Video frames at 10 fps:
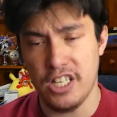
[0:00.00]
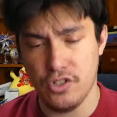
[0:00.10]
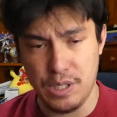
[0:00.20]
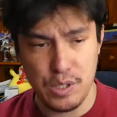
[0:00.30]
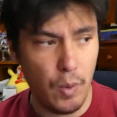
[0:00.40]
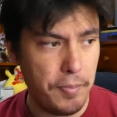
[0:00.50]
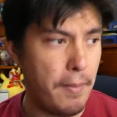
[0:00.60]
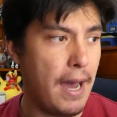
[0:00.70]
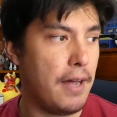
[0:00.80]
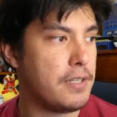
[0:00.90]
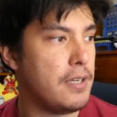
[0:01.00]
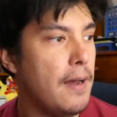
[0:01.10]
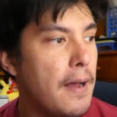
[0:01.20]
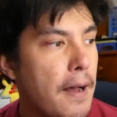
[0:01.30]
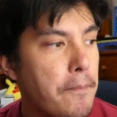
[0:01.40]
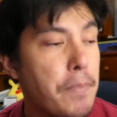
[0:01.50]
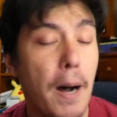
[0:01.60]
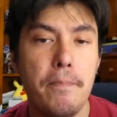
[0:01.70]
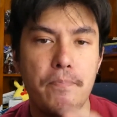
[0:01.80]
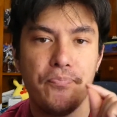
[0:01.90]
easily swap them out.
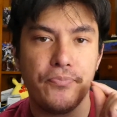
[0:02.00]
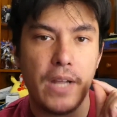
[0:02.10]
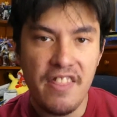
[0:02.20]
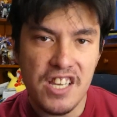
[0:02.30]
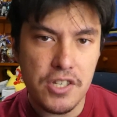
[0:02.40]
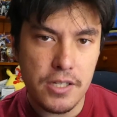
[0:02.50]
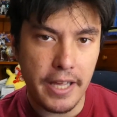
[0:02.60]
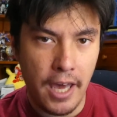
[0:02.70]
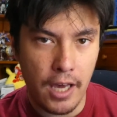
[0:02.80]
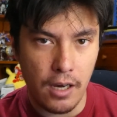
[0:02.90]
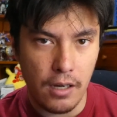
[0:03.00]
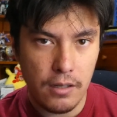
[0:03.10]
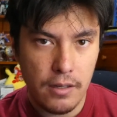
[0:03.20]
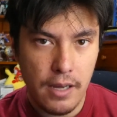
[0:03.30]
But this is the kicker,